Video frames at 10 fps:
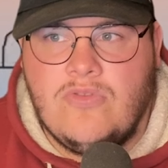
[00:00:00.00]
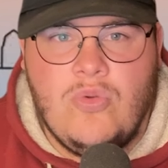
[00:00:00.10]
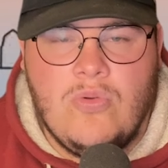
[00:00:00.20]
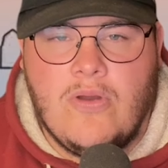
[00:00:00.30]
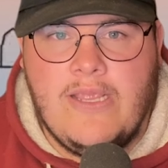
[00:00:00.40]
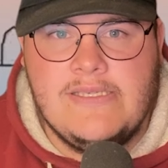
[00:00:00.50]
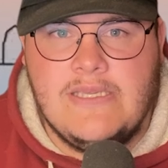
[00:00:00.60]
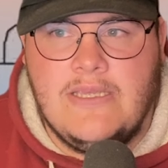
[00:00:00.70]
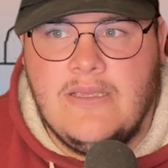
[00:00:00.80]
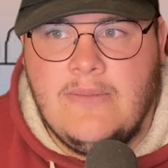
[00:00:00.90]
too
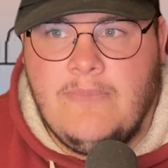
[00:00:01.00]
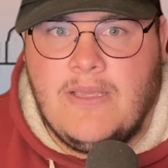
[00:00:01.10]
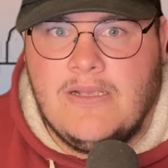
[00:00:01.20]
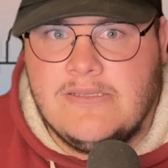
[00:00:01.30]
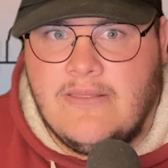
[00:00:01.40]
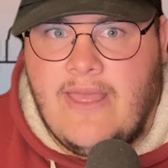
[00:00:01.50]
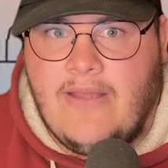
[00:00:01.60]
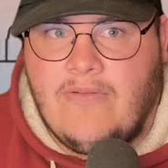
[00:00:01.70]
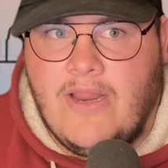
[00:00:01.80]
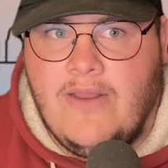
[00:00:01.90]
crazy because of
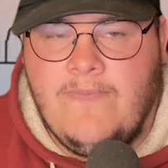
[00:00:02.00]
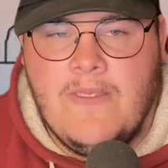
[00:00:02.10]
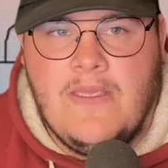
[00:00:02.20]
that, right?